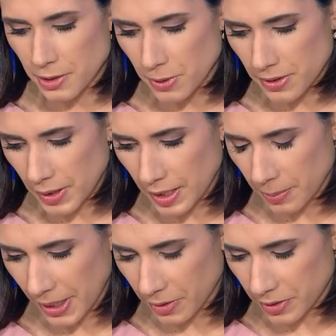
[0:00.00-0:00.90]
we think
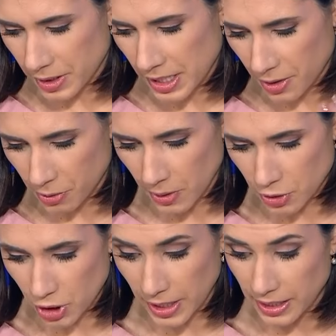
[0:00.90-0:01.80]
about the NATO
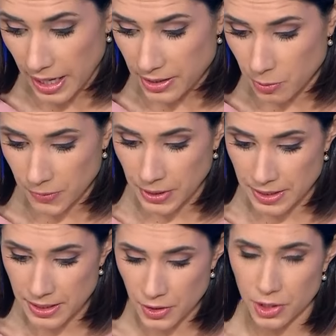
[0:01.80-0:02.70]
question and as we've
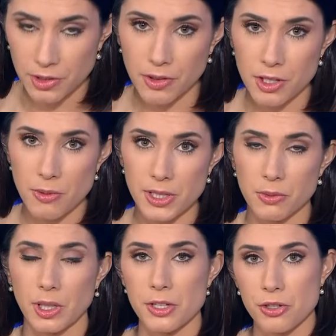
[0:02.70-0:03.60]
considered the U.S.
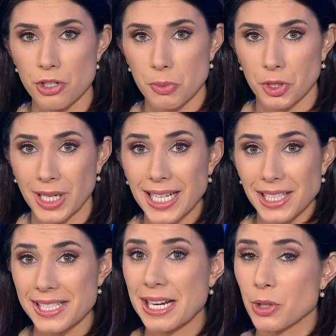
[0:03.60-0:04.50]
relationship with our
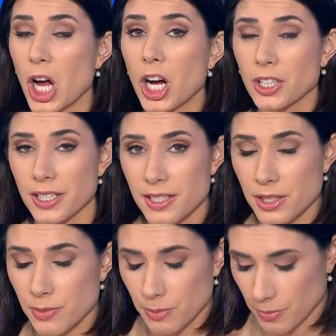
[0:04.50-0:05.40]
allies, how
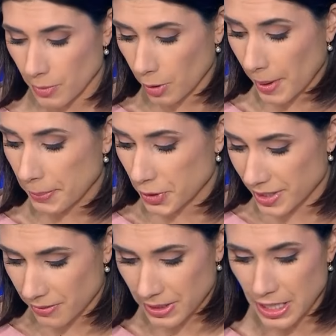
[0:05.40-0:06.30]
Congress or members
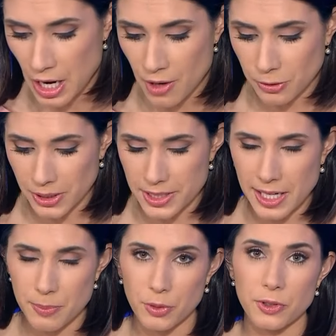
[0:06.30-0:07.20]
of it, for
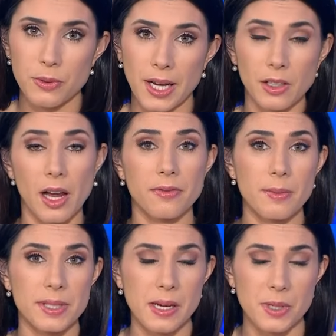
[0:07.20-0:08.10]
example, view that, a lot of them
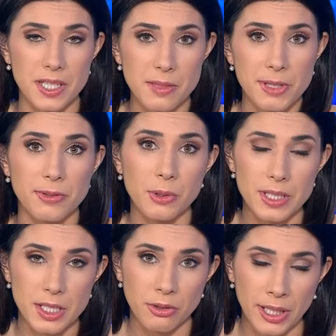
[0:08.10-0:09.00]
say we need to be
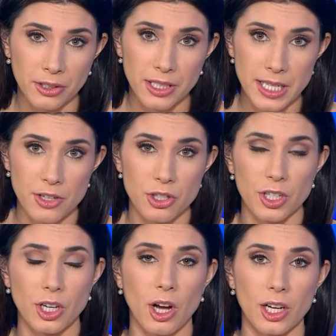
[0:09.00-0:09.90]
focusing greater
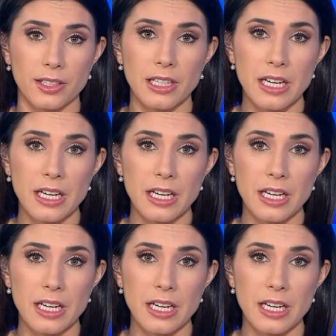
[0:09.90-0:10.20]
attention on